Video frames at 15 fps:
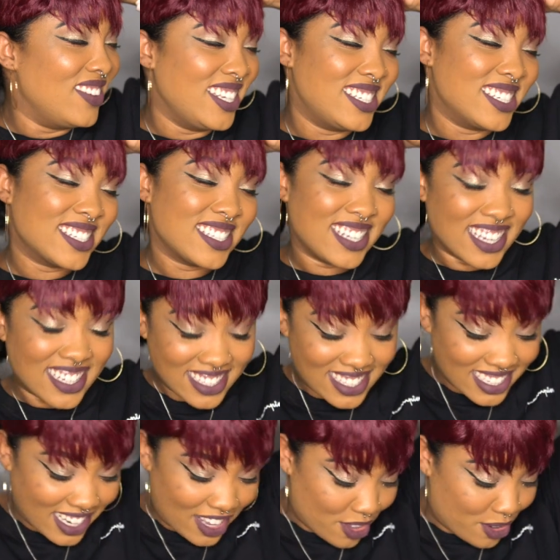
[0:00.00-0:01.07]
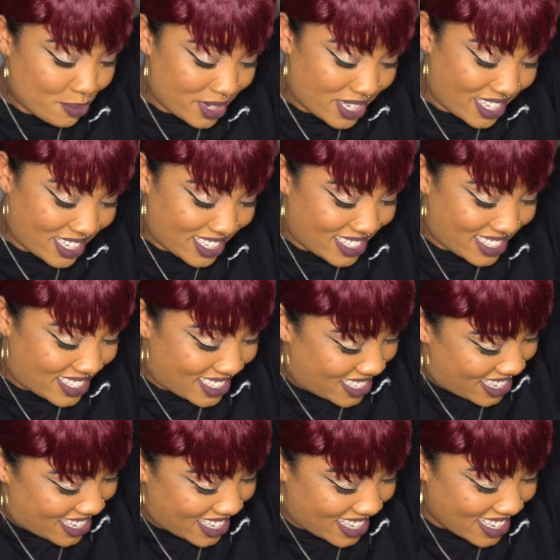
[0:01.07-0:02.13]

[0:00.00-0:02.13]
me just get it together because